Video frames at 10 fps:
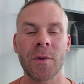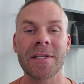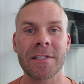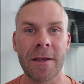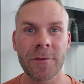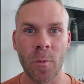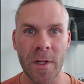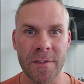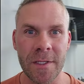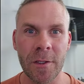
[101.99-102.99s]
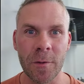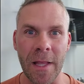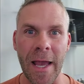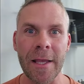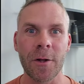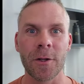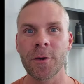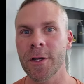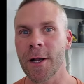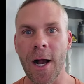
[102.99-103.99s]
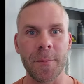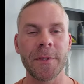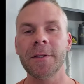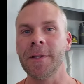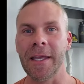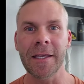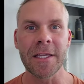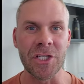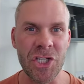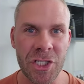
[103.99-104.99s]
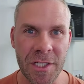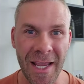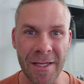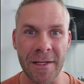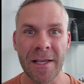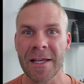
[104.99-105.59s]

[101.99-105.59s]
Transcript: You can save the ones that you like, or you can copy the link and sh and